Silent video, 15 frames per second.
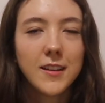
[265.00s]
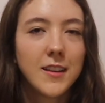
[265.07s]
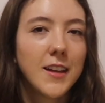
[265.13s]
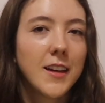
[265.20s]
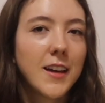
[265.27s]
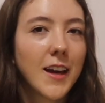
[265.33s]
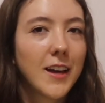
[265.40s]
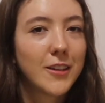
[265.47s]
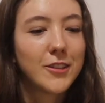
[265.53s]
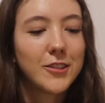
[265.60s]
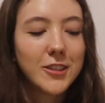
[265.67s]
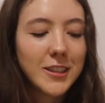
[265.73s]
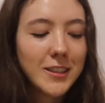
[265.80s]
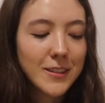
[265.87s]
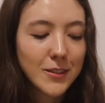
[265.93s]
like,
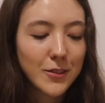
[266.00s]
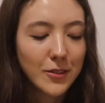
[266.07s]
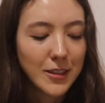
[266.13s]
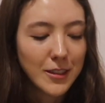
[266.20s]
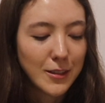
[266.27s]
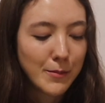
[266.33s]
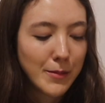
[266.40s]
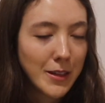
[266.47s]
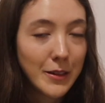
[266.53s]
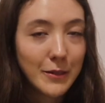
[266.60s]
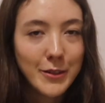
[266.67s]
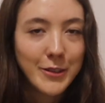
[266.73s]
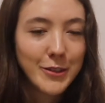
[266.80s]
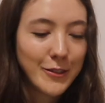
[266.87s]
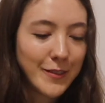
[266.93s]
energy. It's going to be
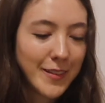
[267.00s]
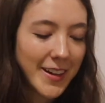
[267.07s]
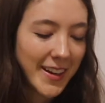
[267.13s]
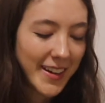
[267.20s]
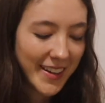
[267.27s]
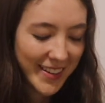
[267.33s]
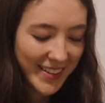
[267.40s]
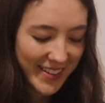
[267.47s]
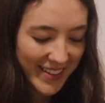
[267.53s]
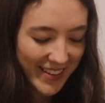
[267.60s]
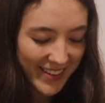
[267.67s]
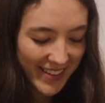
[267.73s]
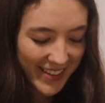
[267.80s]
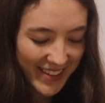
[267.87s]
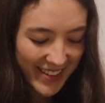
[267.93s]
rejuvenating
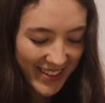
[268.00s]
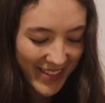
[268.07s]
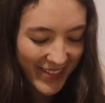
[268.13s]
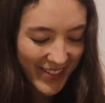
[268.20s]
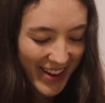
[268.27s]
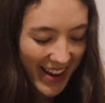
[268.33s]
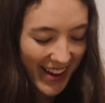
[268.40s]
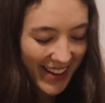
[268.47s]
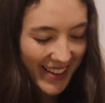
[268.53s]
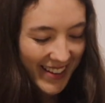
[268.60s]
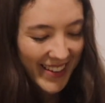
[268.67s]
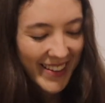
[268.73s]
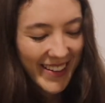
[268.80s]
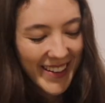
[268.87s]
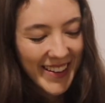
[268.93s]
in some way.
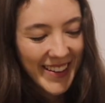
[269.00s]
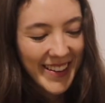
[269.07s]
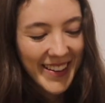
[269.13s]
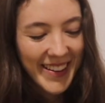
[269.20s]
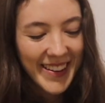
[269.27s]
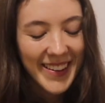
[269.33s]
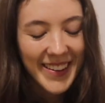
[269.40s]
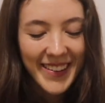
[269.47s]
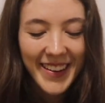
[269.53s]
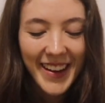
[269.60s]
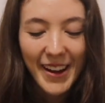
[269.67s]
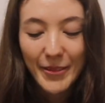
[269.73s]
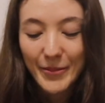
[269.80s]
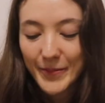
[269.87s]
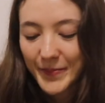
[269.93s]

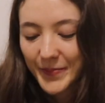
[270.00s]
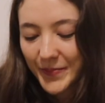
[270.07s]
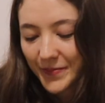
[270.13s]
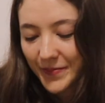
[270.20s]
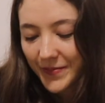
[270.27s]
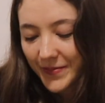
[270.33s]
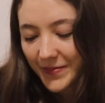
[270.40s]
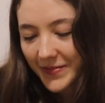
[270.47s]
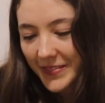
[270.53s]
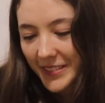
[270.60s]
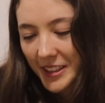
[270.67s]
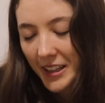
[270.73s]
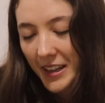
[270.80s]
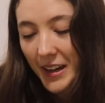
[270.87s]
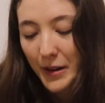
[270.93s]
Okay.
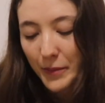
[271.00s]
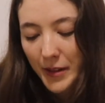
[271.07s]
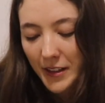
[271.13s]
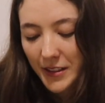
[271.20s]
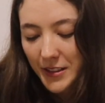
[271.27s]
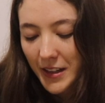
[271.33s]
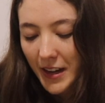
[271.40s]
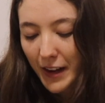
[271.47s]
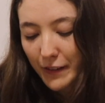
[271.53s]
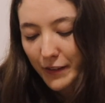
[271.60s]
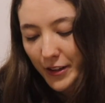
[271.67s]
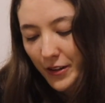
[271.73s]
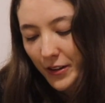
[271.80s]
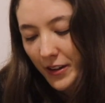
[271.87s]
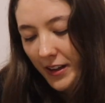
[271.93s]
Um, we also have
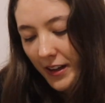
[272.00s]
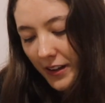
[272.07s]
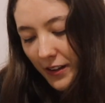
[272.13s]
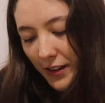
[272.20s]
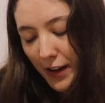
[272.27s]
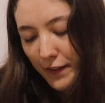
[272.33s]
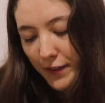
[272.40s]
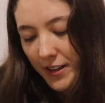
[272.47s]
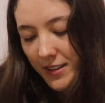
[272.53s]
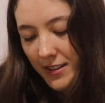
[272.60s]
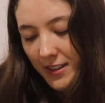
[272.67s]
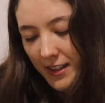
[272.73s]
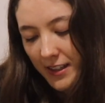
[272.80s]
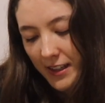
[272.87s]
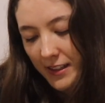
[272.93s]
yoga. Your life is
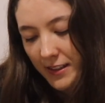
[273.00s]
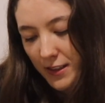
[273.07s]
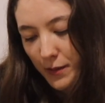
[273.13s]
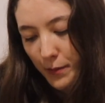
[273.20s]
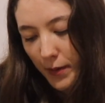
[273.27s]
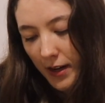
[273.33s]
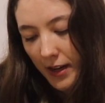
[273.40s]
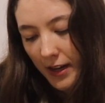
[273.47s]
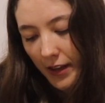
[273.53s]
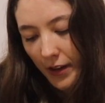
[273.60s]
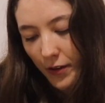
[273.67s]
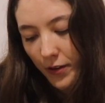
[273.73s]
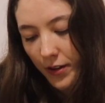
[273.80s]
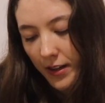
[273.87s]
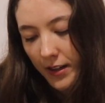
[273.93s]
enhanced by
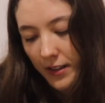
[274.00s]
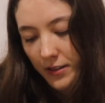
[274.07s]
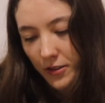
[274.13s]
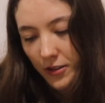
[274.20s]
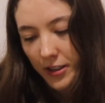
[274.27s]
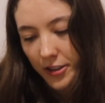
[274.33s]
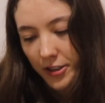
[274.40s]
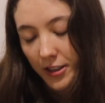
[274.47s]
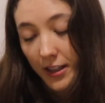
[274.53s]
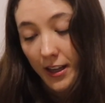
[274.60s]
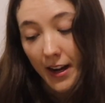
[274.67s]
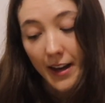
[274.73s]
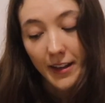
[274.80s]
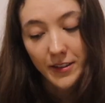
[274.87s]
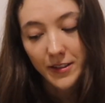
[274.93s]
yoga, stretching, and
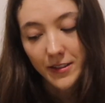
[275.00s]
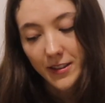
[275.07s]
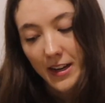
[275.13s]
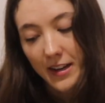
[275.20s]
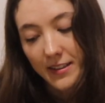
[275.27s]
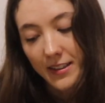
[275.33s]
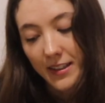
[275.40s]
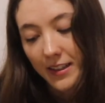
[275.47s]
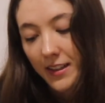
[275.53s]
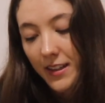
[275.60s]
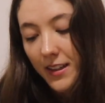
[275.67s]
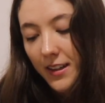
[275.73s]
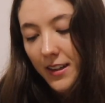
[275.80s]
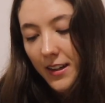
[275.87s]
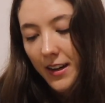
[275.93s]
exercising.
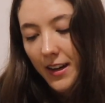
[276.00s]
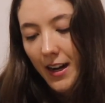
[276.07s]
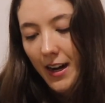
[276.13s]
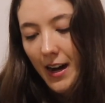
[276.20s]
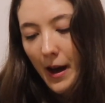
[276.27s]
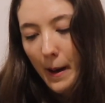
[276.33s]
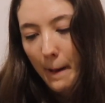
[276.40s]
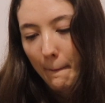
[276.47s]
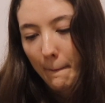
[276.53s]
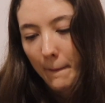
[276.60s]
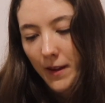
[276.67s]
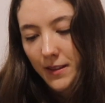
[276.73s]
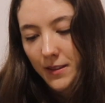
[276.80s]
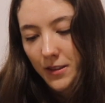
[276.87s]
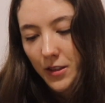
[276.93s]
Um,
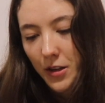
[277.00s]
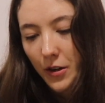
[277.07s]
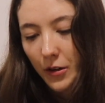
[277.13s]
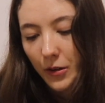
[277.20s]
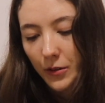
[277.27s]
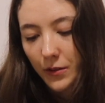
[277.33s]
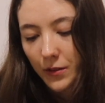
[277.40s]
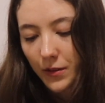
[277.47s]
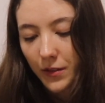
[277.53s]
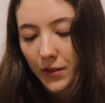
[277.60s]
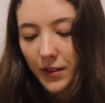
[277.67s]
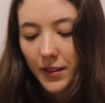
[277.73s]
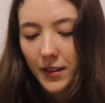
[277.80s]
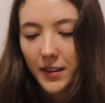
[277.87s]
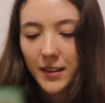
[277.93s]
so,
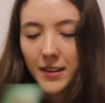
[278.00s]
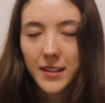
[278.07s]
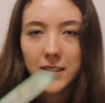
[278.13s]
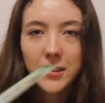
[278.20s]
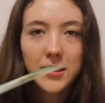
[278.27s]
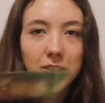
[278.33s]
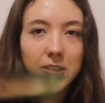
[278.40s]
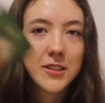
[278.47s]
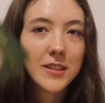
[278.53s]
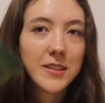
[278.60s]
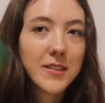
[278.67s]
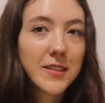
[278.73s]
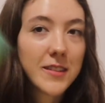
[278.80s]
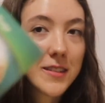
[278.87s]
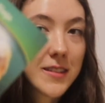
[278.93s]
this is
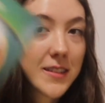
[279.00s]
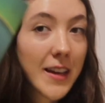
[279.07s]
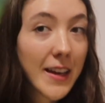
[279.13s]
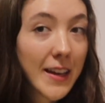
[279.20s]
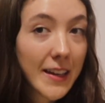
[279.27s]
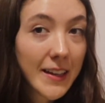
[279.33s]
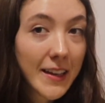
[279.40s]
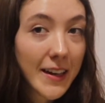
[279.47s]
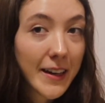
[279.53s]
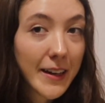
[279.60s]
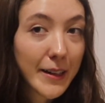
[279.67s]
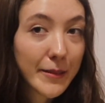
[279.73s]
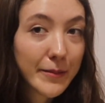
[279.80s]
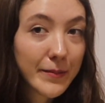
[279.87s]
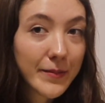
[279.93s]
just saying
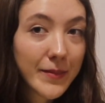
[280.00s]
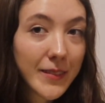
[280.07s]
um,